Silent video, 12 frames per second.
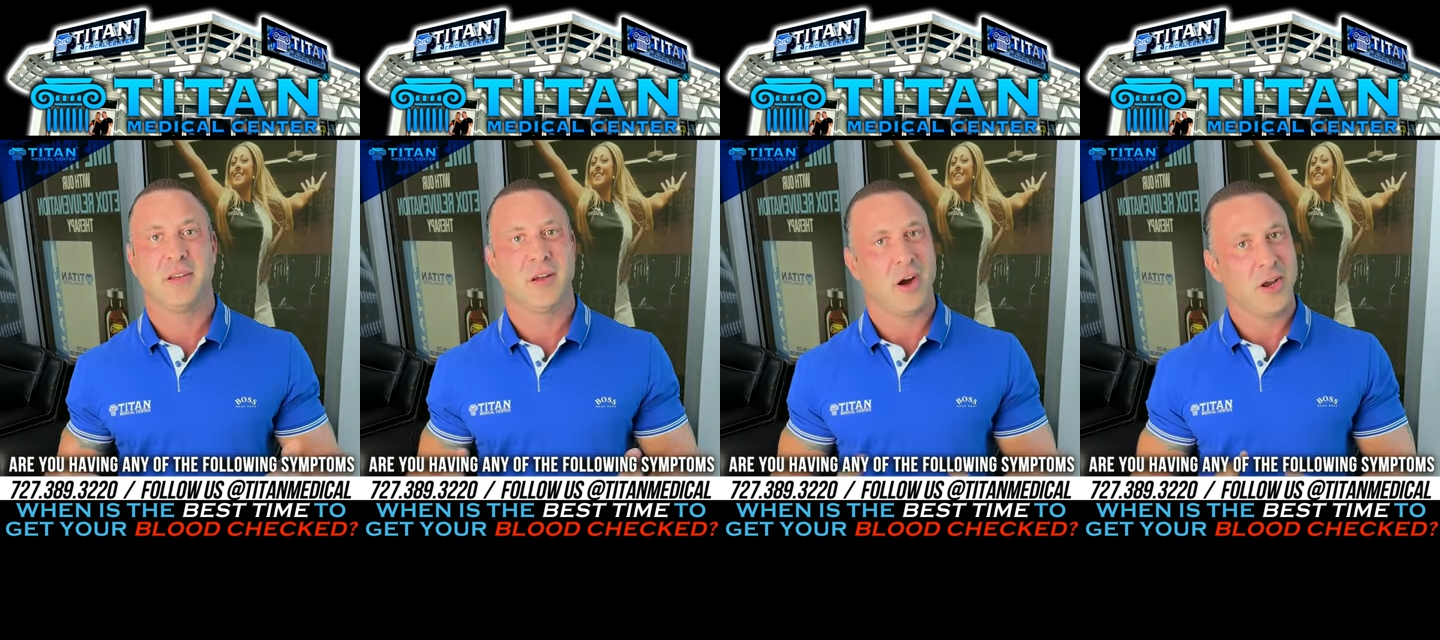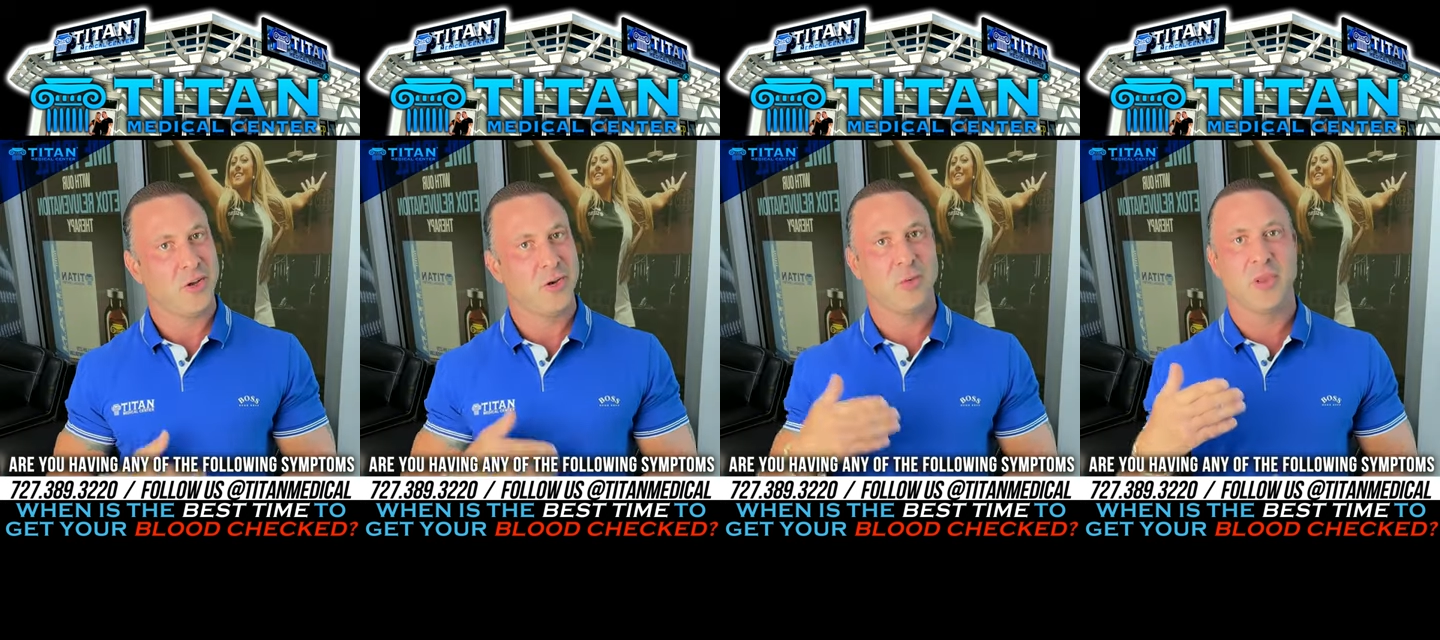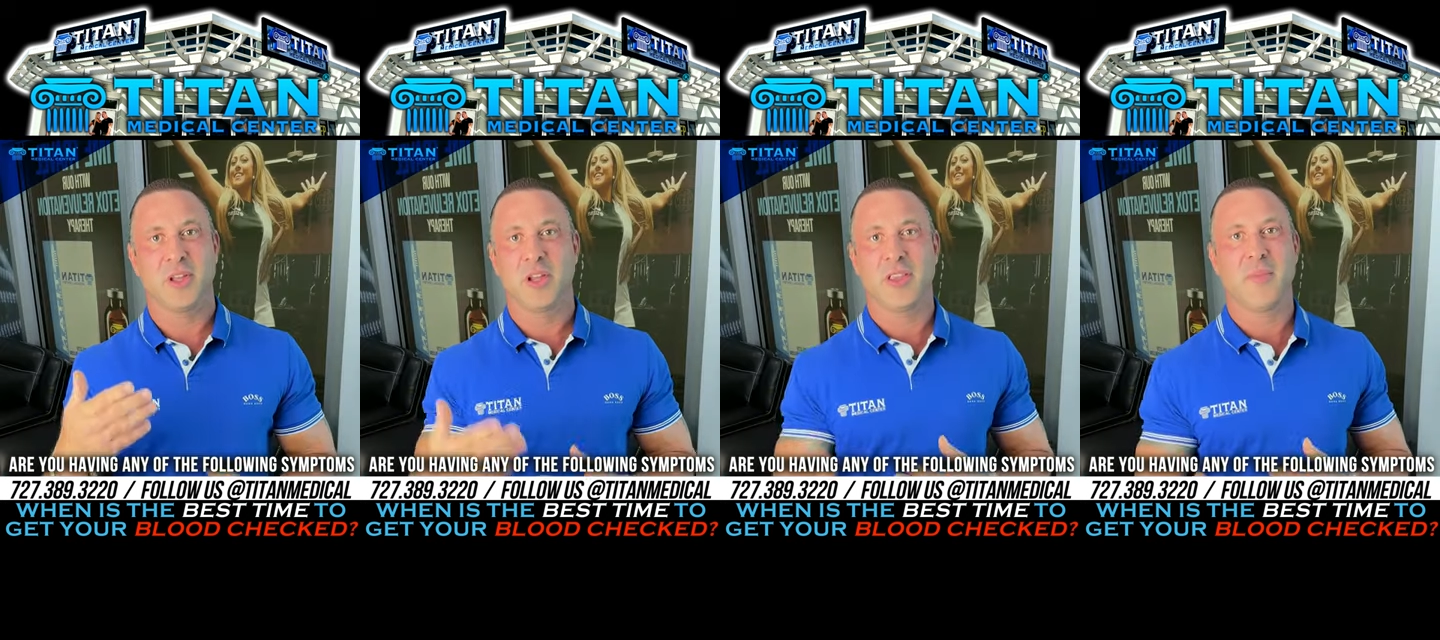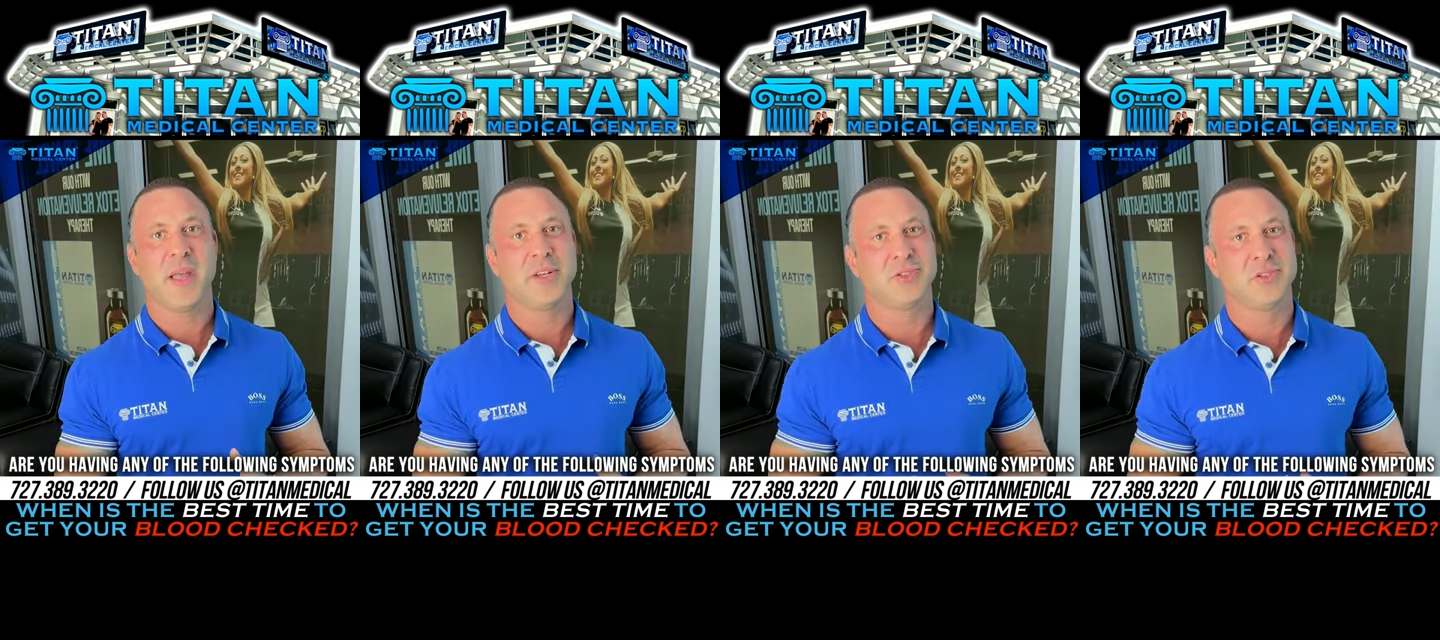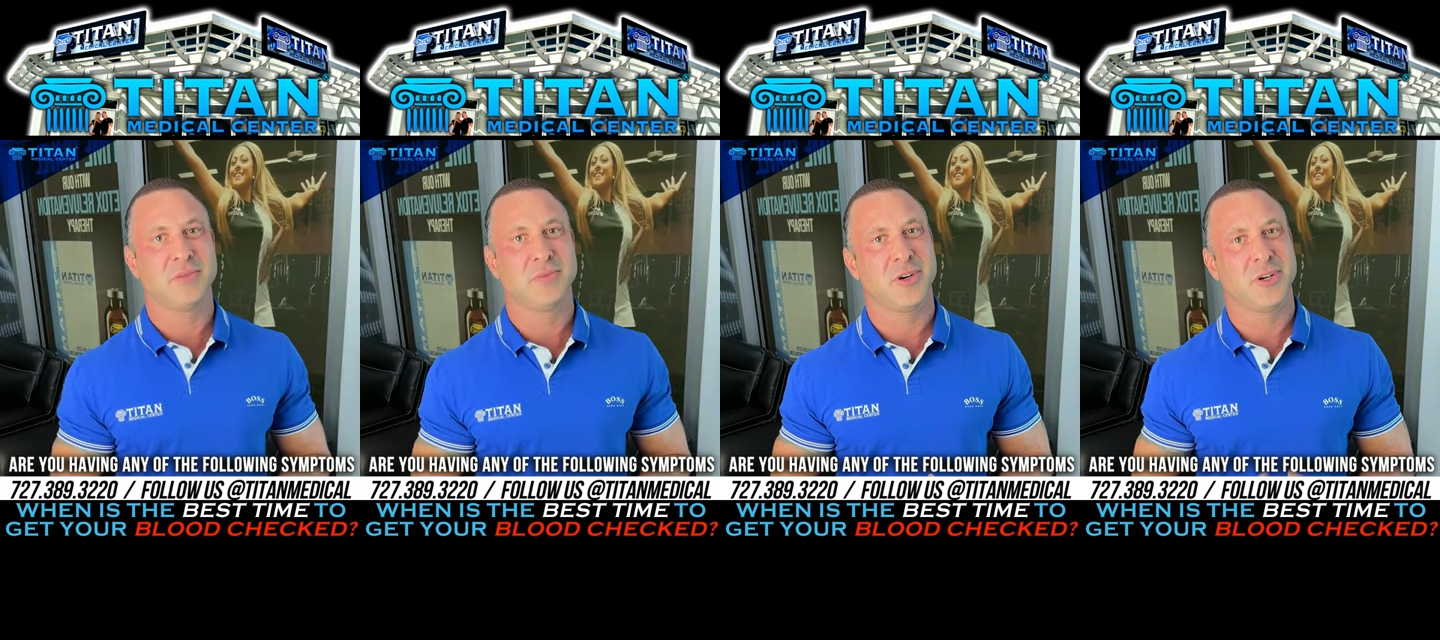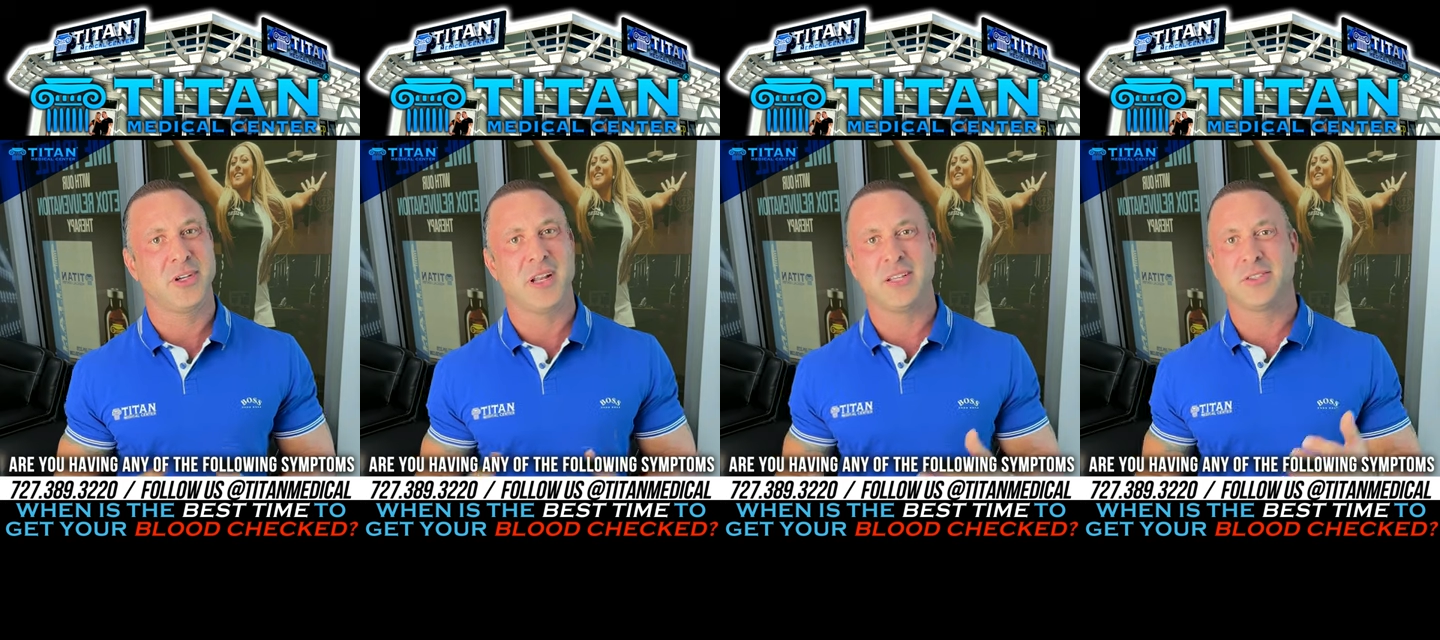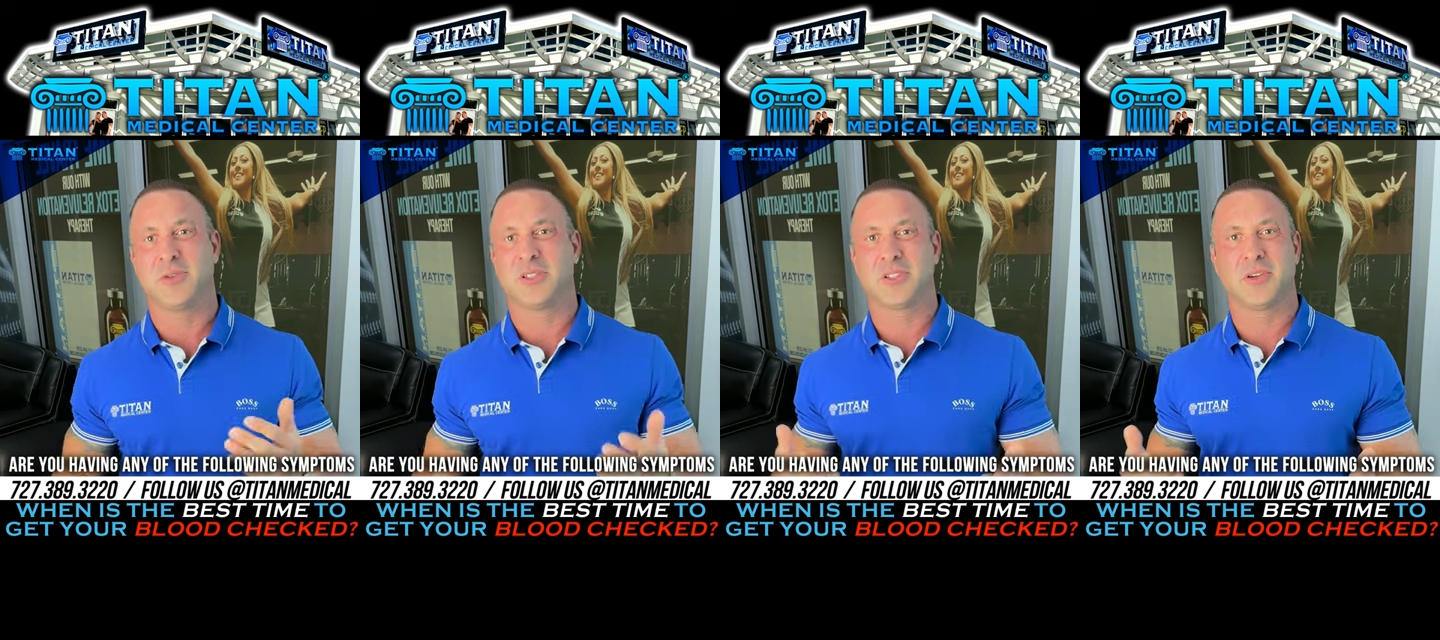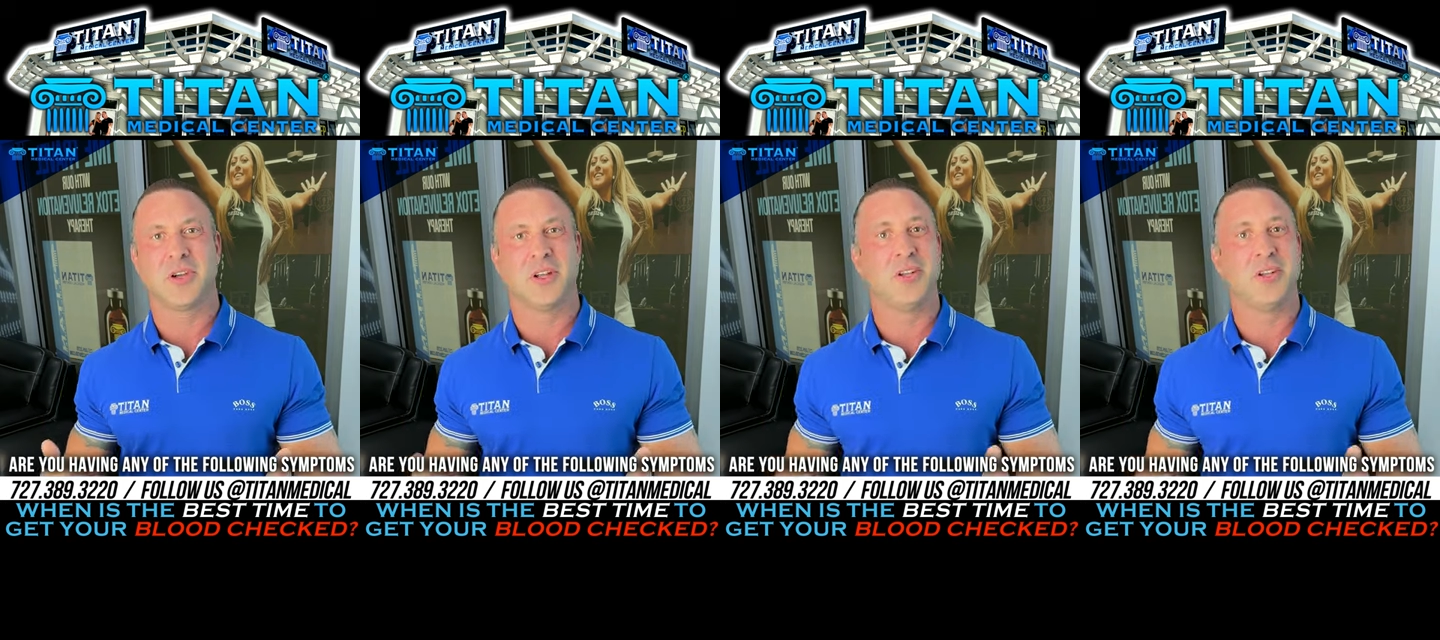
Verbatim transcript: Are you doing really good in the bedroom or are you not doing so good